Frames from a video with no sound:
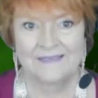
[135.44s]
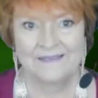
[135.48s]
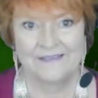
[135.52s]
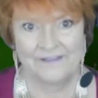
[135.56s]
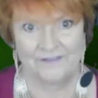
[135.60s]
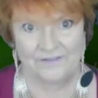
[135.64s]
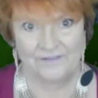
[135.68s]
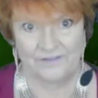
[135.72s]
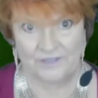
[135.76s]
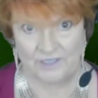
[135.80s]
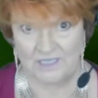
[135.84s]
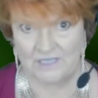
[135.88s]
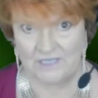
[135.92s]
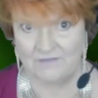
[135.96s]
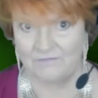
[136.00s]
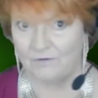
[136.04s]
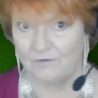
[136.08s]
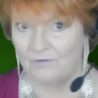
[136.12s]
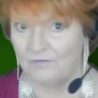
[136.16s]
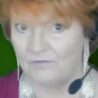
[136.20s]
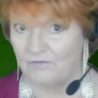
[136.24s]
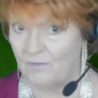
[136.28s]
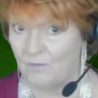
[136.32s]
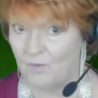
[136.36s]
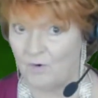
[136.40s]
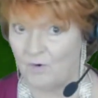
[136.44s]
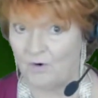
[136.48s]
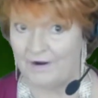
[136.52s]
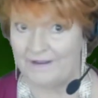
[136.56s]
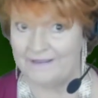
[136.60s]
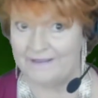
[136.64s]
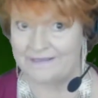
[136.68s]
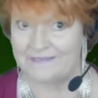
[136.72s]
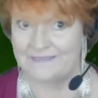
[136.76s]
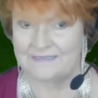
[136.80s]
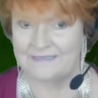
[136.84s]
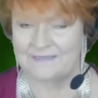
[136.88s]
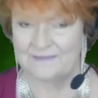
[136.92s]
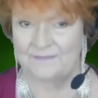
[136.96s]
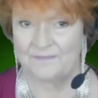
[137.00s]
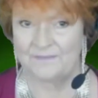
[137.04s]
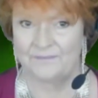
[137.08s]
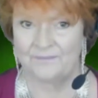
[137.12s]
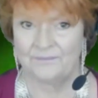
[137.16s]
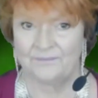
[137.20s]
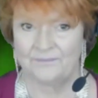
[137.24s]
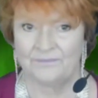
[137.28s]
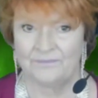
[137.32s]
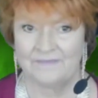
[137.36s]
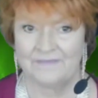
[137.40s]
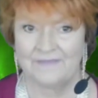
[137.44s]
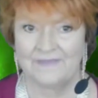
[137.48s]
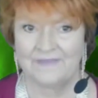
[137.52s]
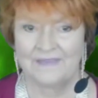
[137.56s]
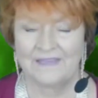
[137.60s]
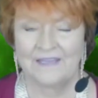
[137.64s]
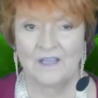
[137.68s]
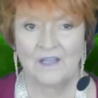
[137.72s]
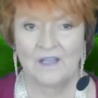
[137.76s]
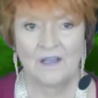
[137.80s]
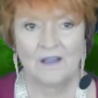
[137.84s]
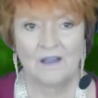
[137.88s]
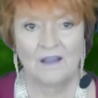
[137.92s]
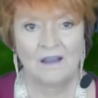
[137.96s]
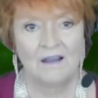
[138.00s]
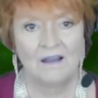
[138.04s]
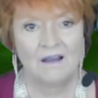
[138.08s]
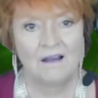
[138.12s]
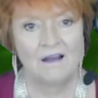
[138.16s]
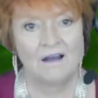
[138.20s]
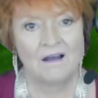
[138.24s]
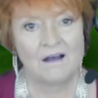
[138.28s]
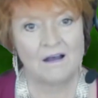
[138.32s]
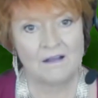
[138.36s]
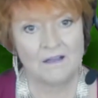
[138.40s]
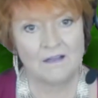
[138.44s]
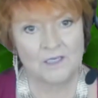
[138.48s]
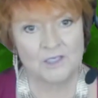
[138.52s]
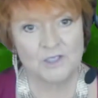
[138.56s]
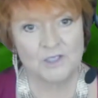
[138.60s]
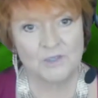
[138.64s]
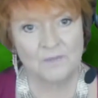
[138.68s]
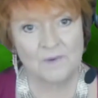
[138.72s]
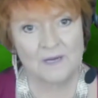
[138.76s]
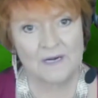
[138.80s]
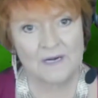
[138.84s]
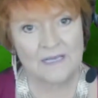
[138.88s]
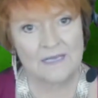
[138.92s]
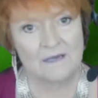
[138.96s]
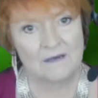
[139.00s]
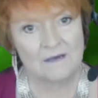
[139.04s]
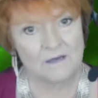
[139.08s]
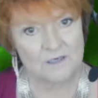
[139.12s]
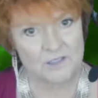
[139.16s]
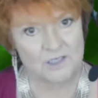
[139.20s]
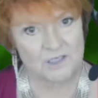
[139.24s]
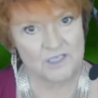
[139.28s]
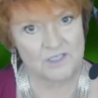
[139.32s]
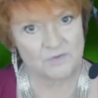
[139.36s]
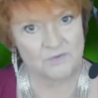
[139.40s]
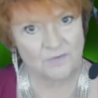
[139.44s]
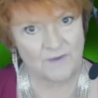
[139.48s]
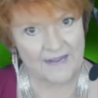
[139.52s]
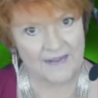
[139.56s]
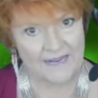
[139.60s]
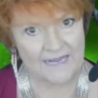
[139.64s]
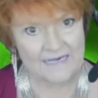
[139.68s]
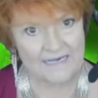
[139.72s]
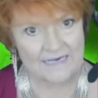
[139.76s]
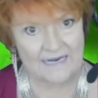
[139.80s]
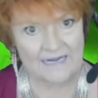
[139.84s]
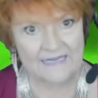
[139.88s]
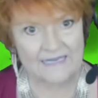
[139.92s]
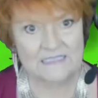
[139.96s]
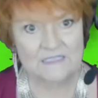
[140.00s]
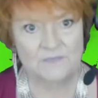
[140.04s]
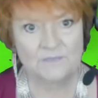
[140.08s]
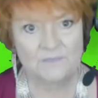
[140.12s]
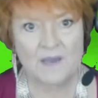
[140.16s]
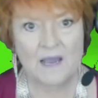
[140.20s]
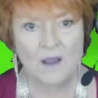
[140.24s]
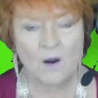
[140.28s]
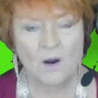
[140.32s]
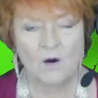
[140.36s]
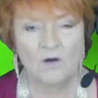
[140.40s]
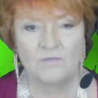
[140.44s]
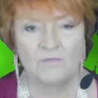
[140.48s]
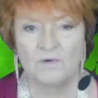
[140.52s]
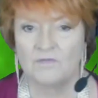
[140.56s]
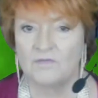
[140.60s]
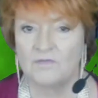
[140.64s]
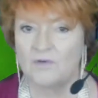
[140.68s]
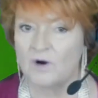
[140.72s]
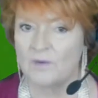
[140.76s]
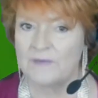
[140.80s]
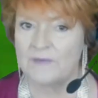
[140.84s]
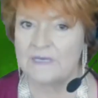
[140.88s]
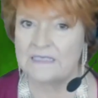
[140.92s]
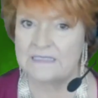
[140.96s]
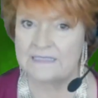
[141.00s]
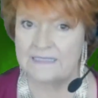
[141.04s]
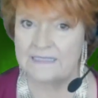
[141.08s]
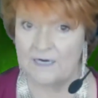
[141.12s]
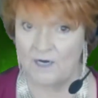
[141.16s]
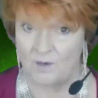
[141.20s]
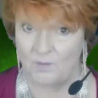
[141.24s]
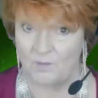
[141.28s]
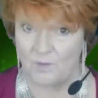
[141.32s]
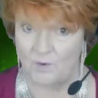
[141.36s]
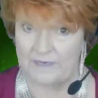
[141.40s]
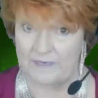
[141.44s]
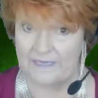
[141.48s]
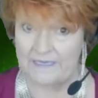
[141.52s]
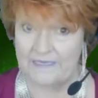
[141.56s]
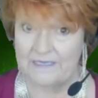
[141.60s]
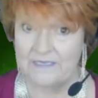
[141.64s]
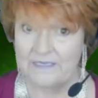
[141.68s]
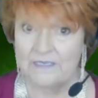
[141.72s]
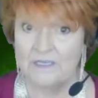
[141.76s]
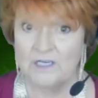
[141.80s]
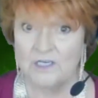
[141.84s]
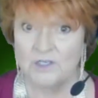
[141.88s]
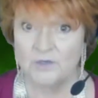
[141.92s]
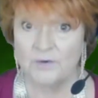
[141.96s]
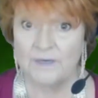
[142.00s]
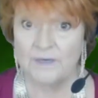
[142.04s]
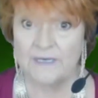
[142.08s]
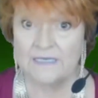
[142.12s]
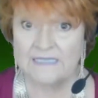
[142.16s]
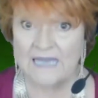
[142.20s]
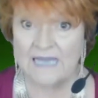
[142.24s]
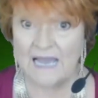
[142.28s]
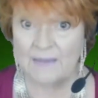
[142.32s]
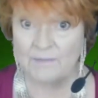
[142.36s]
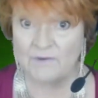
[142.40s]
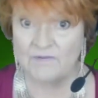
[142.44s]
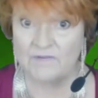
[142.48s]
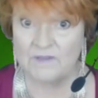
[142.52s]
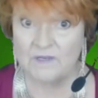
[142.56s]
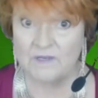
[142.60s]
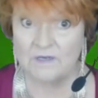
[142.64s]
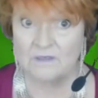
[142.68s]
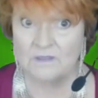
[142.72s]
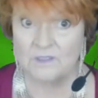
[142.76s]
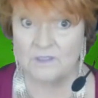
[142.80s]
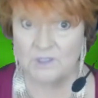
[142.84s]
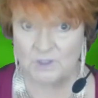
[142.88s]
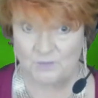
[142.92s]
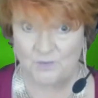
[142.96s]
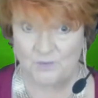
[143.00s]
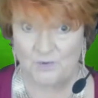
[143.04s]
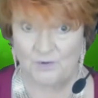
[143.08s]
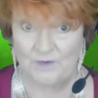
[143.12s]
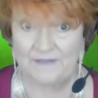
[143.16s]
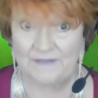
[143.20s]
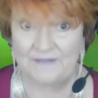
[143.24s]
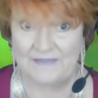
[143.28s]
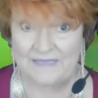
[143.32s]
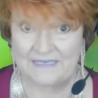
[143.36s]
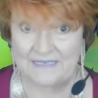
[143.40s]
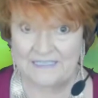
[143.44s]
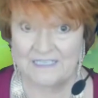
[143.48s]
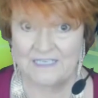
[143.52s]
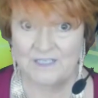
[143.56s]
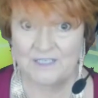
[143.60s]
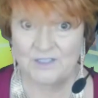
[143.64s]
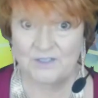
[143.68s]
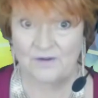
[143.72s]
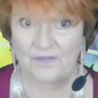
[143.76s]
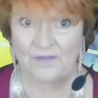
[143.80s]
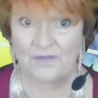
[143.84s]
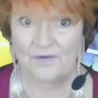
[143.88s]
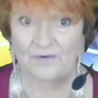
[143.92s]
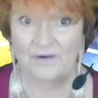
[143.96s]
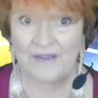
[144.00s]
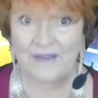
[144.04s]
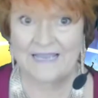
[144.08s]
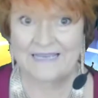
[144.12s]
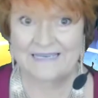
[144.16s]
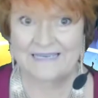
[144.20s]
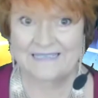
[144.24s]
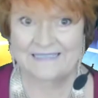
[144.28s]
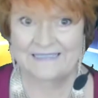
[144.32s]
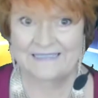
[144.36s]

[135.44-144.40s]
The Evil Fomorians. All shamanic cultures recognize the power of performing ceremony during a time of year supporting the intention of the rite.